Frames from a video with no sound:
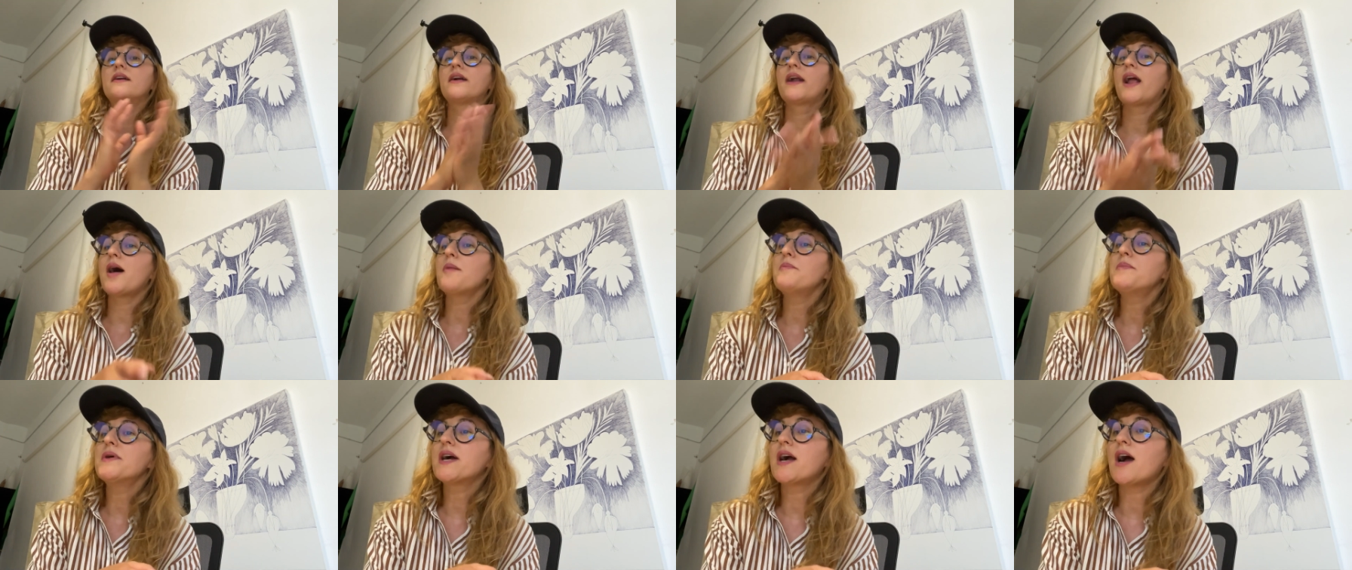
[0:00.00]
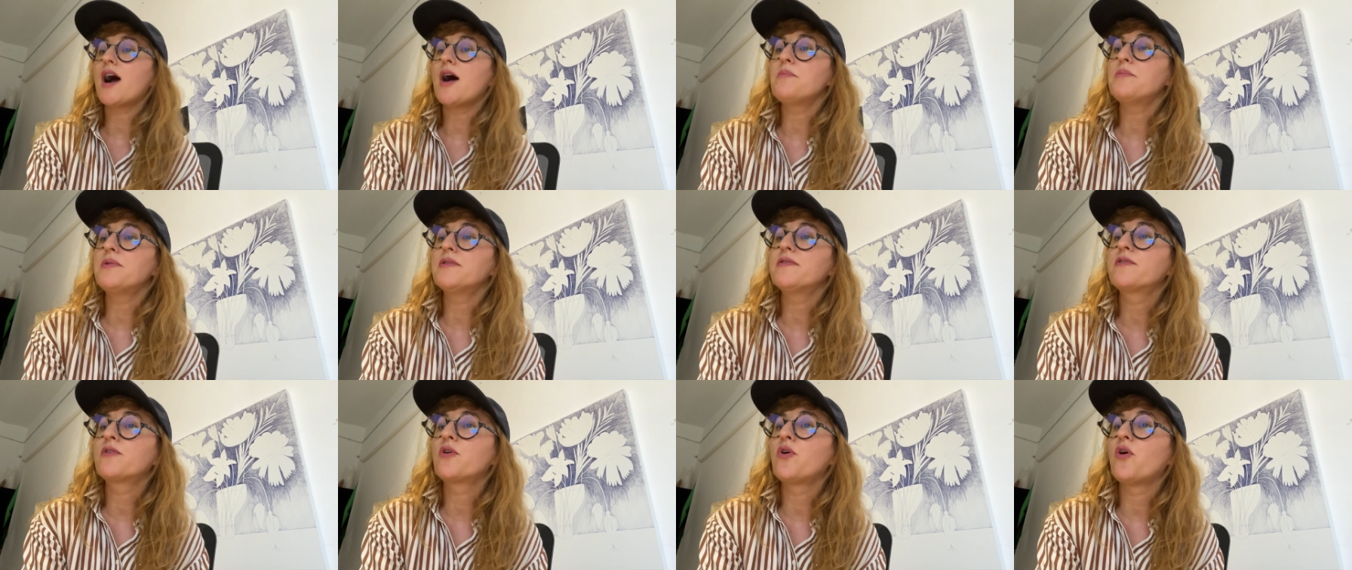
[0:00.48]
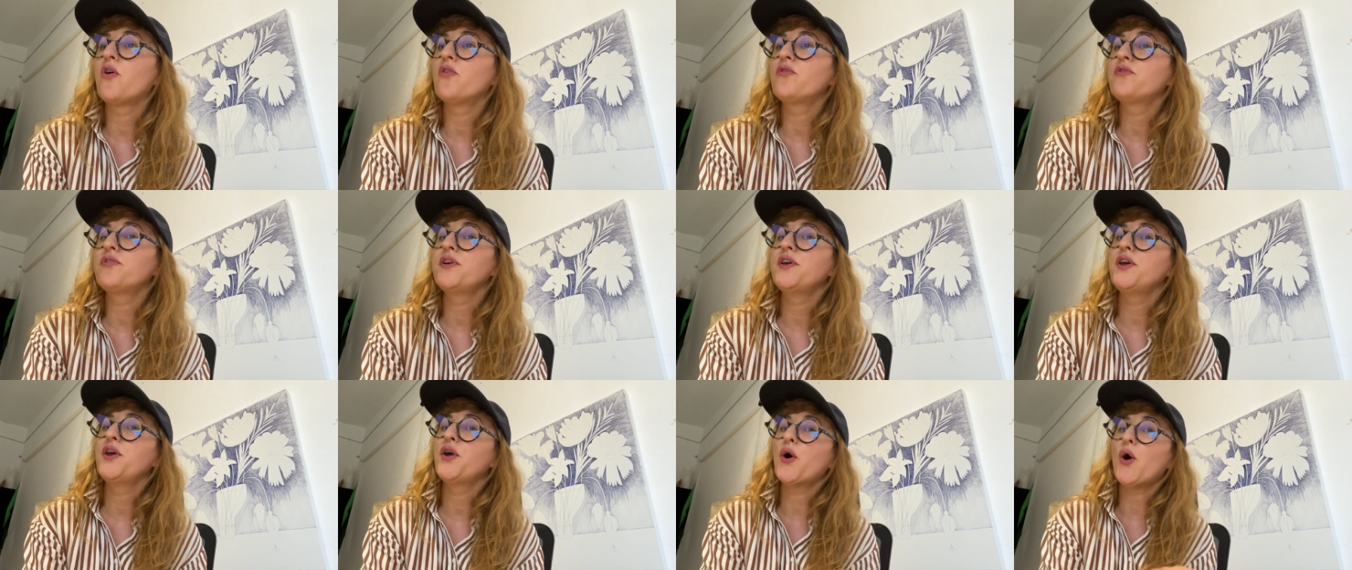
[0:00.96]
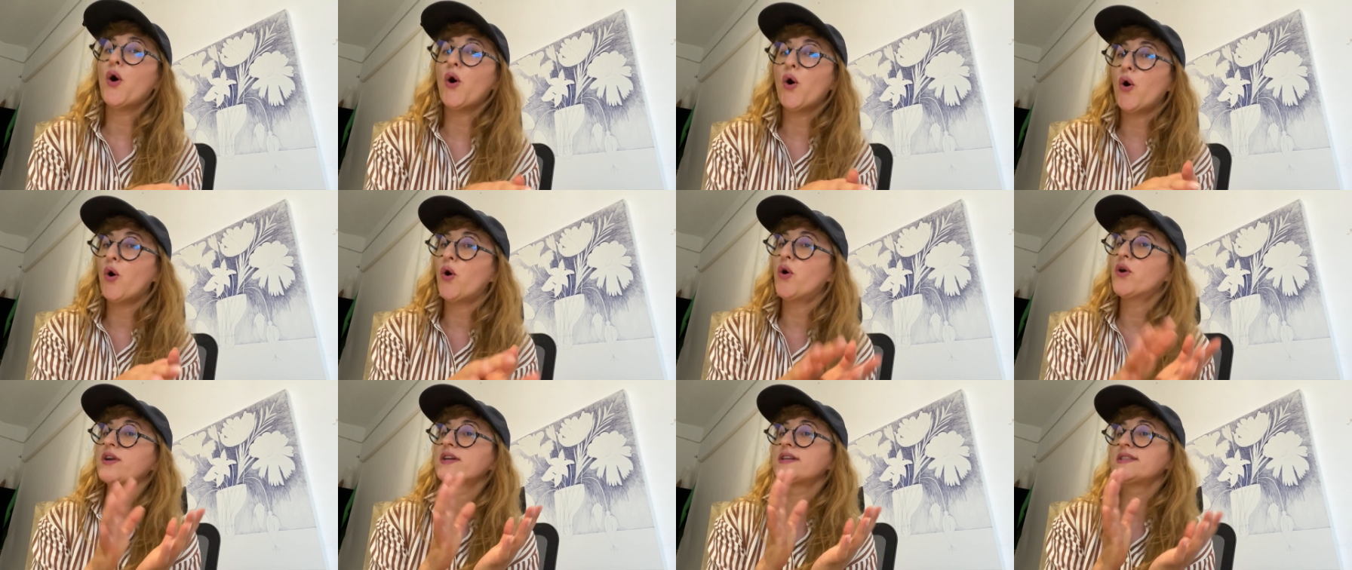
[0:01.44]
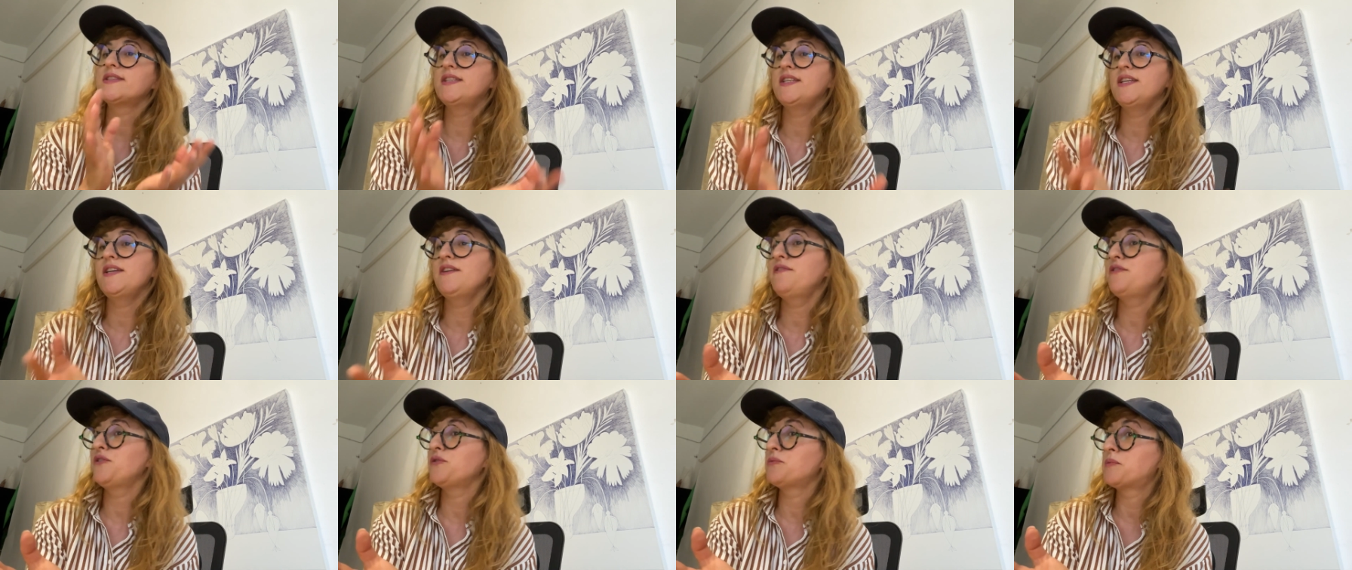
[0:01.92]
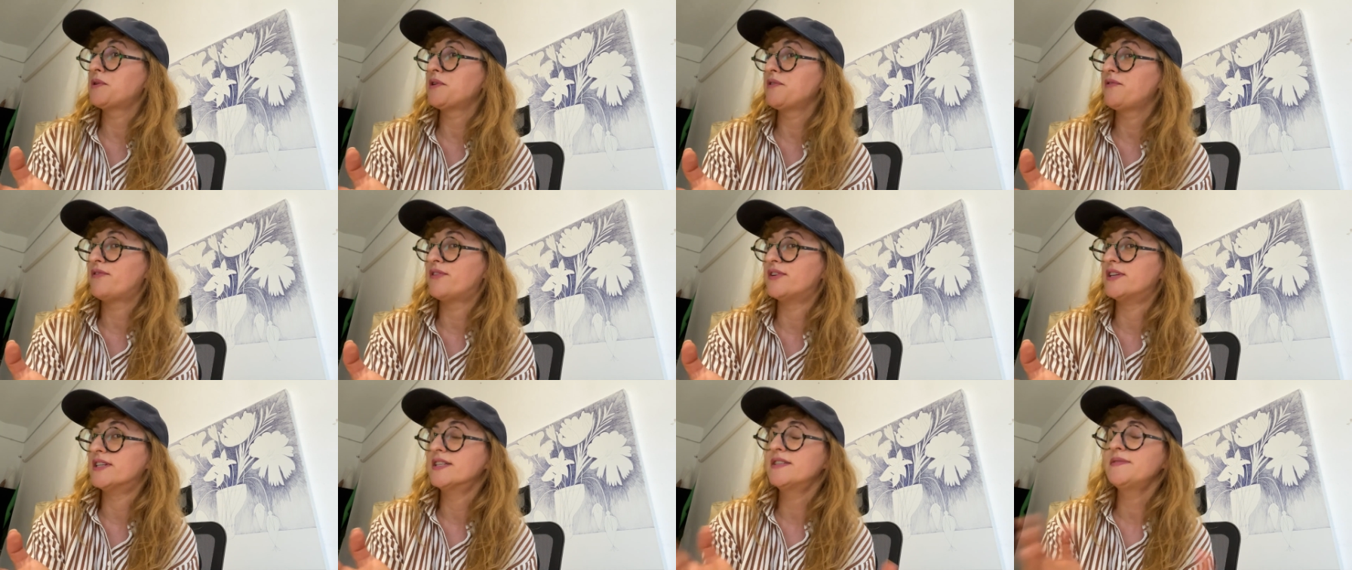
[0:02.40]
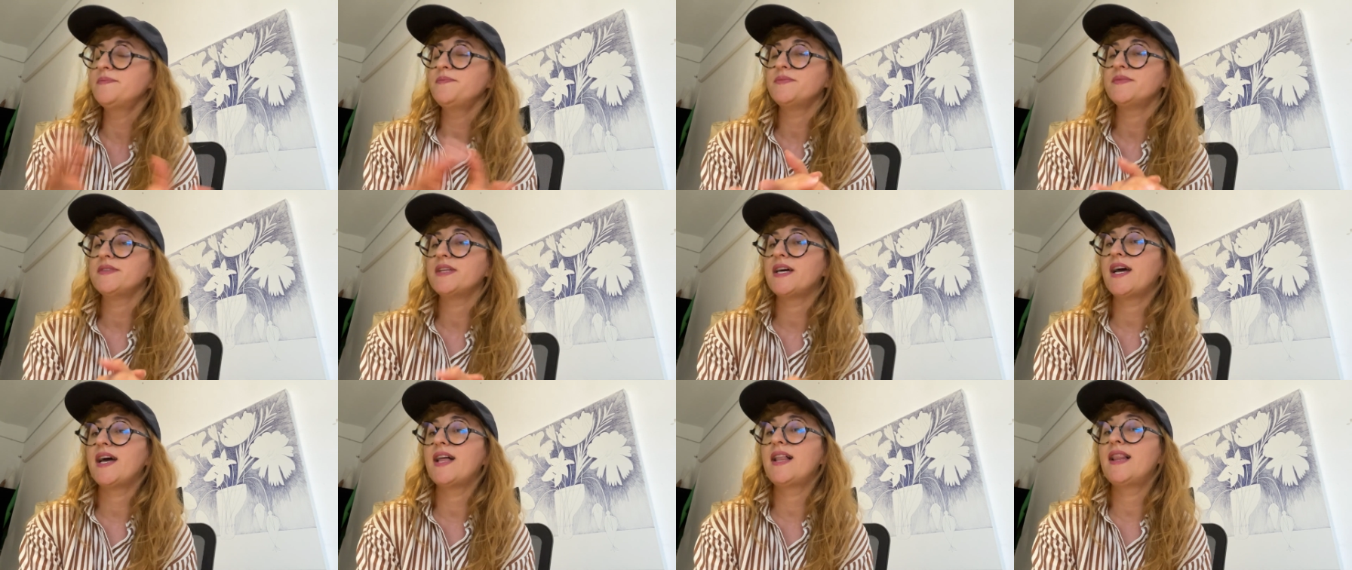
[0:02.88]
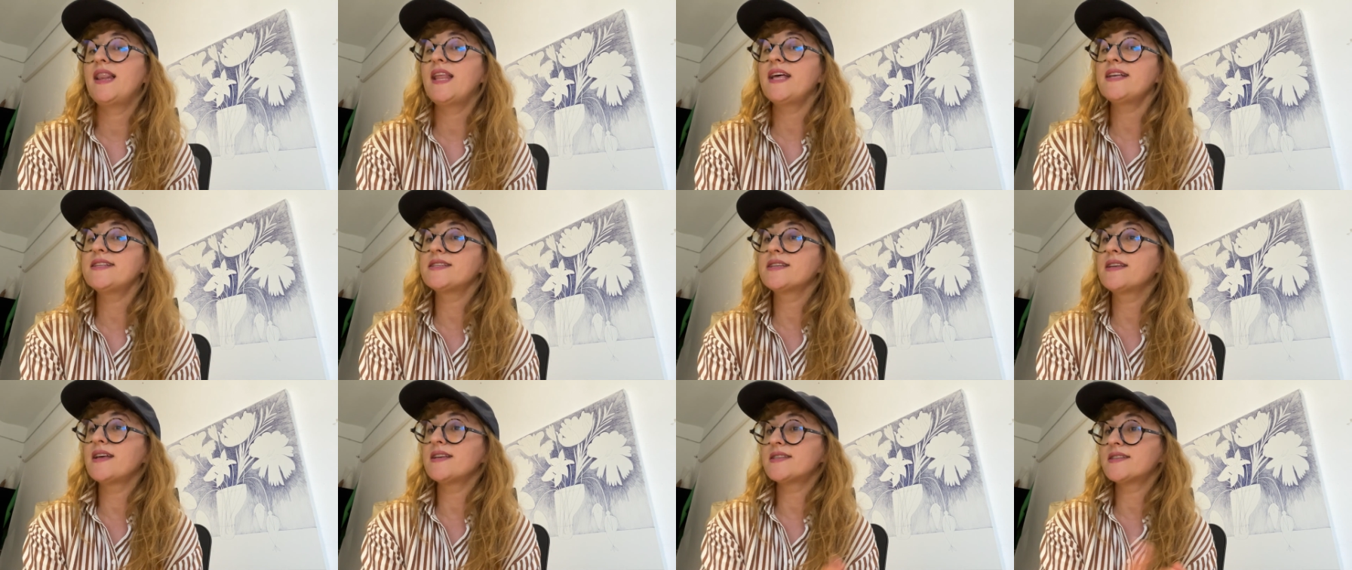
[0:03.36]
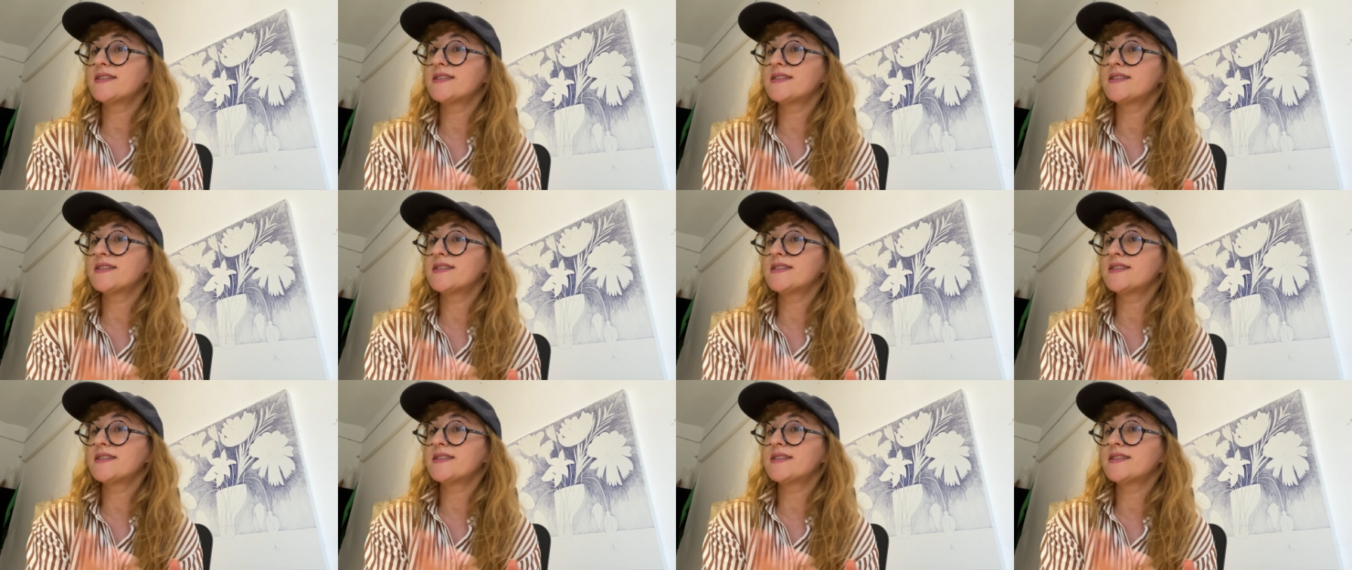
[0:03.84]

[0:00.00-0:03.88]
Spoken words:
grab a cup of coffee or a tea if you prefer, and let's get